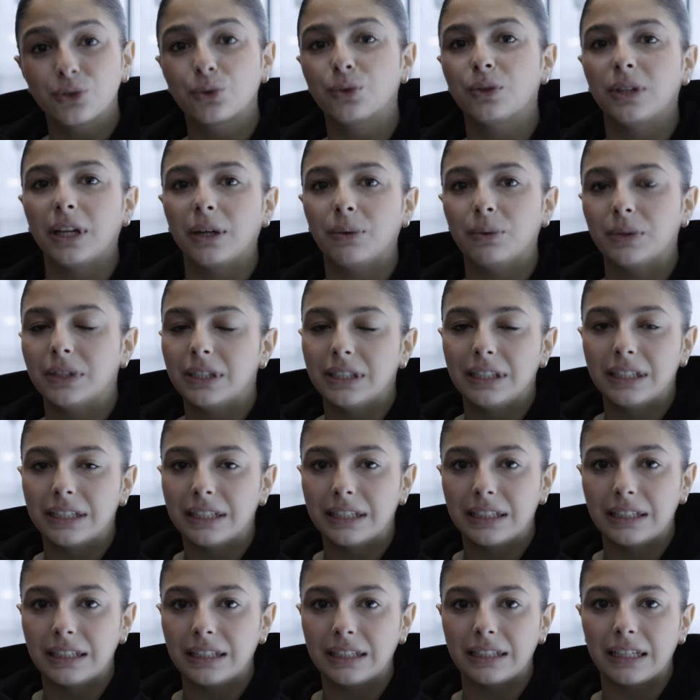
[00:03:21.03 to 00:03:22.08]
school, I really
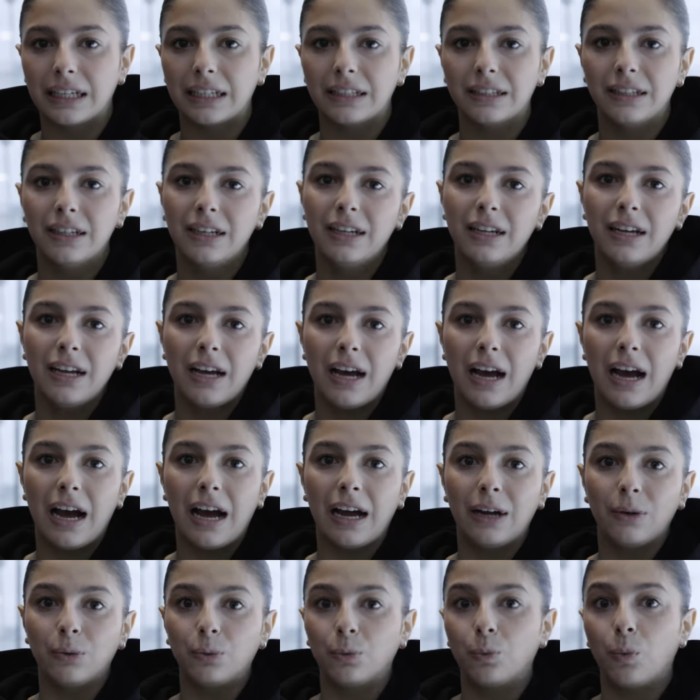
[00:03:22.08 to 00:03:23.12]
didn't think that
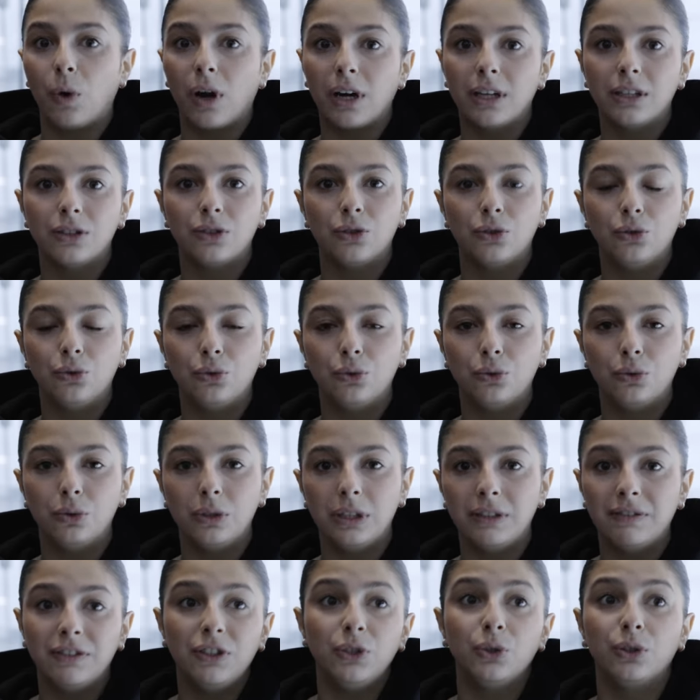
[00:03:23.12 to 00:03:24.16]
I wanted to do
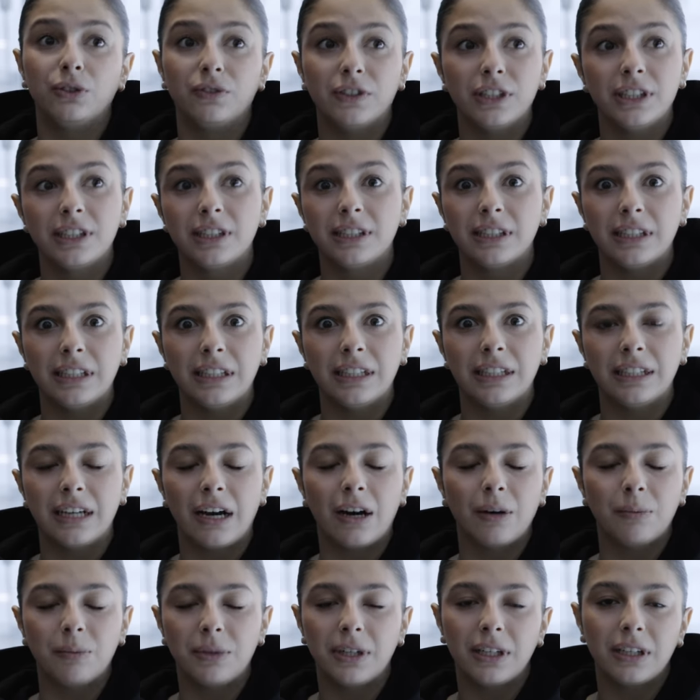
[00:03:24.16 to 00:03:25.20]
even university, and
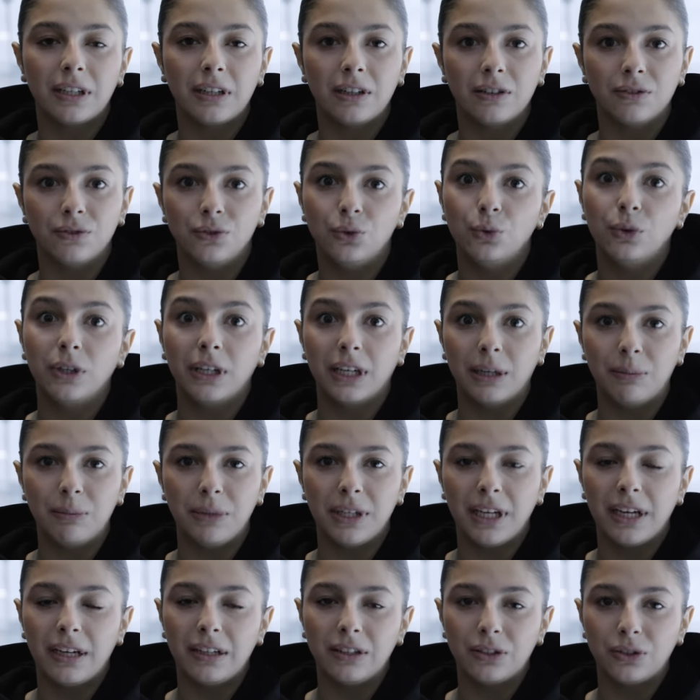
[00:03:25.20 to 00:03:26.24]
now I'm thinking of doing an
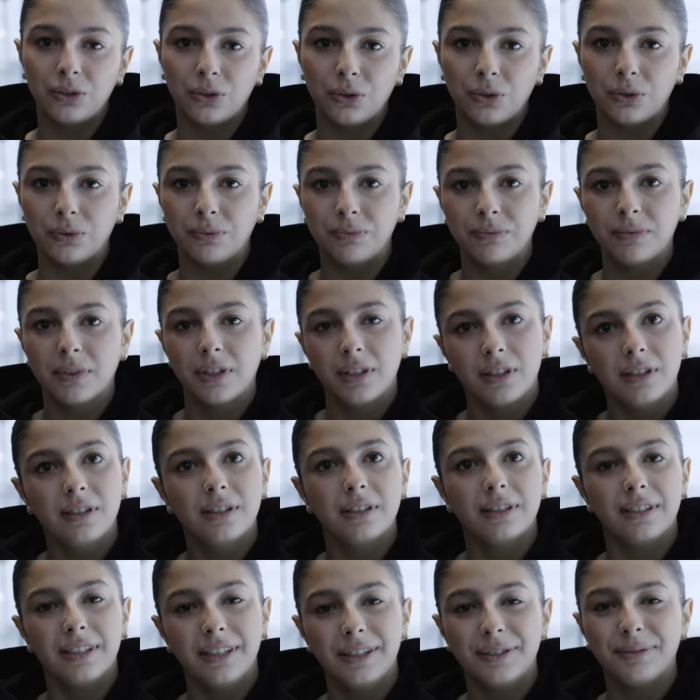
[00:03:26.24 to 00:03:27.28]
MBA, so
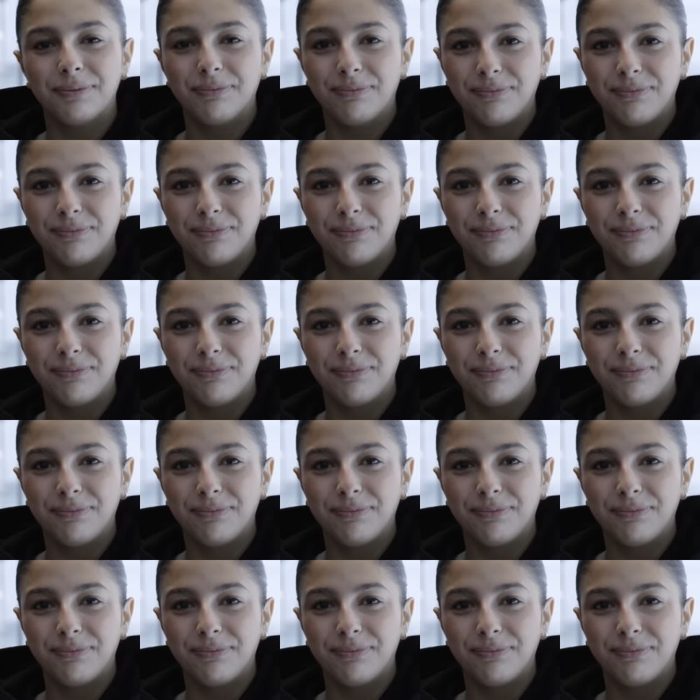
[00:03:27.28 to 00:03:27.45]
yeah.